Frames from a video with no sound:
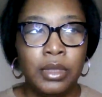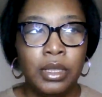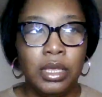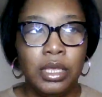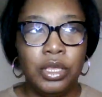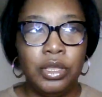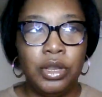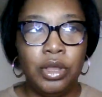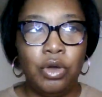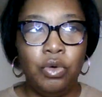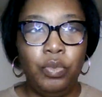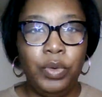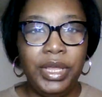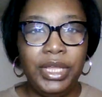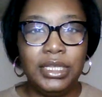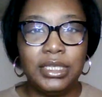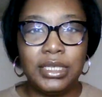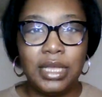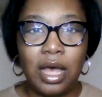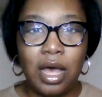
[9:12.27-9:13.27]

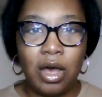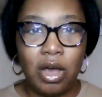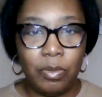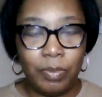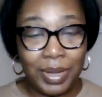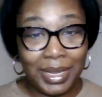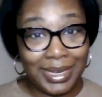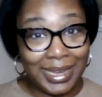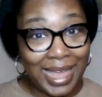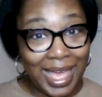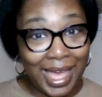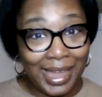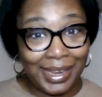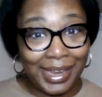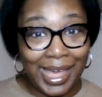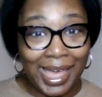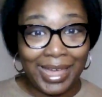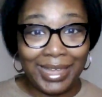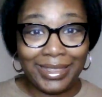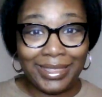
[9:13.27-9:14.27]
we talk, but not
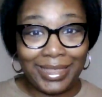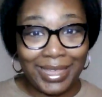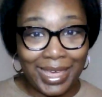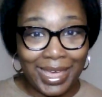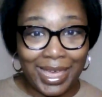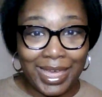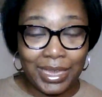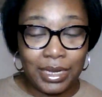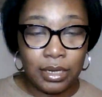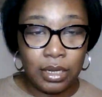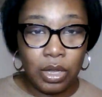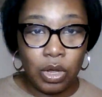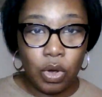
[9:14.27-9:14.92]
like that.